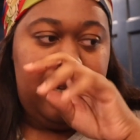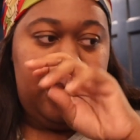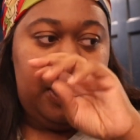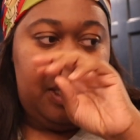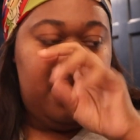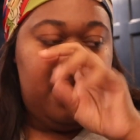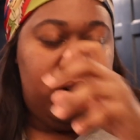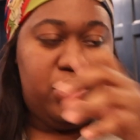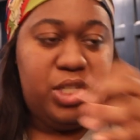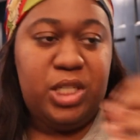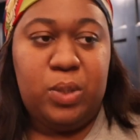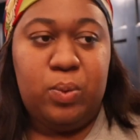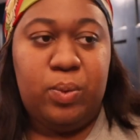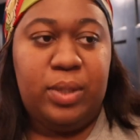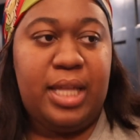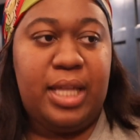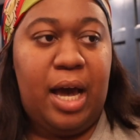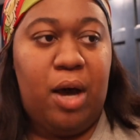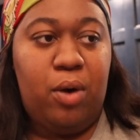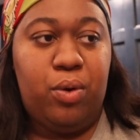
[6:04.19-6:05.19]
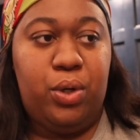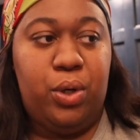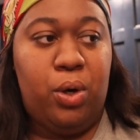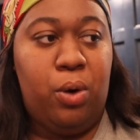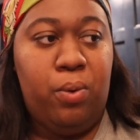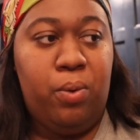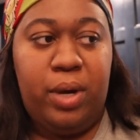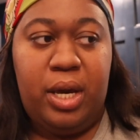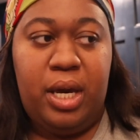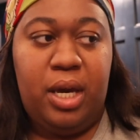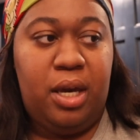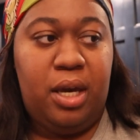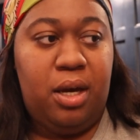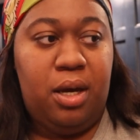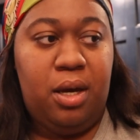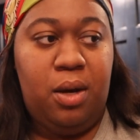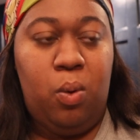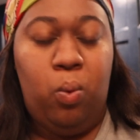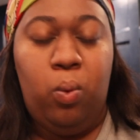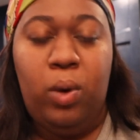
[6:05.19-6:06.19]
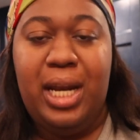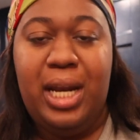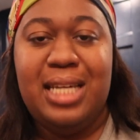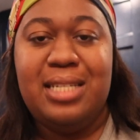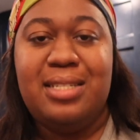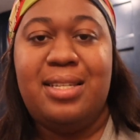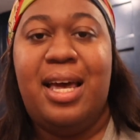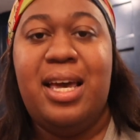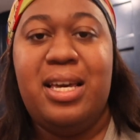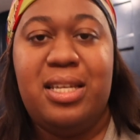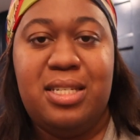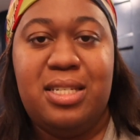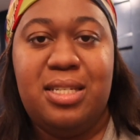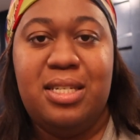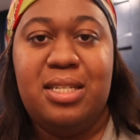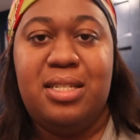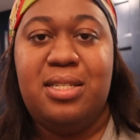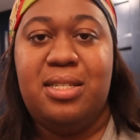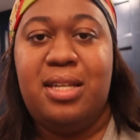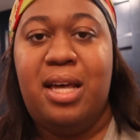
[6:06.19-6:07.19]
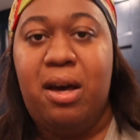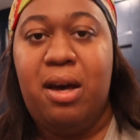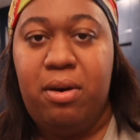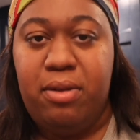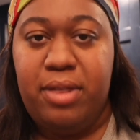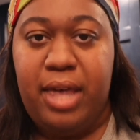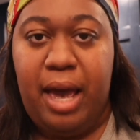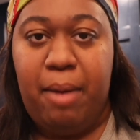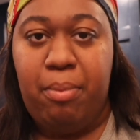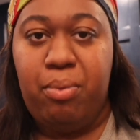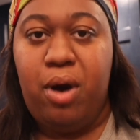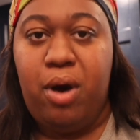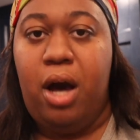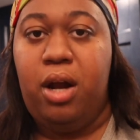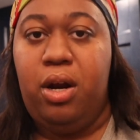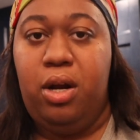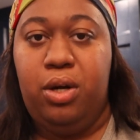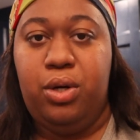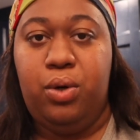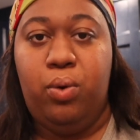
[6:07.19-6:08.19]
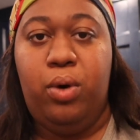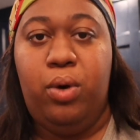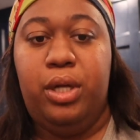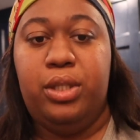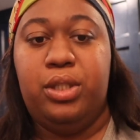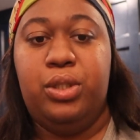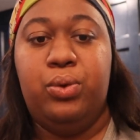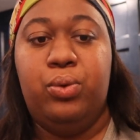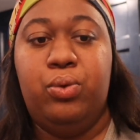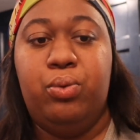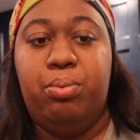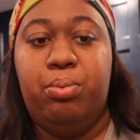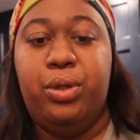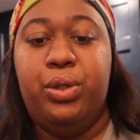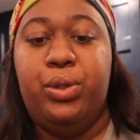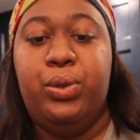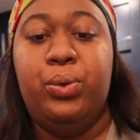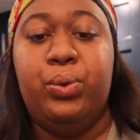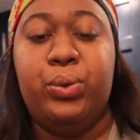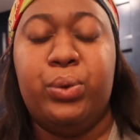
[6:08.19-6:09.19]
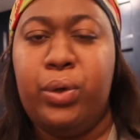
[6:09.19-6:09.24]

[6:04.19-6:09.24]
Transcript: you know, just without knowing what it takes to sell that product or to produce,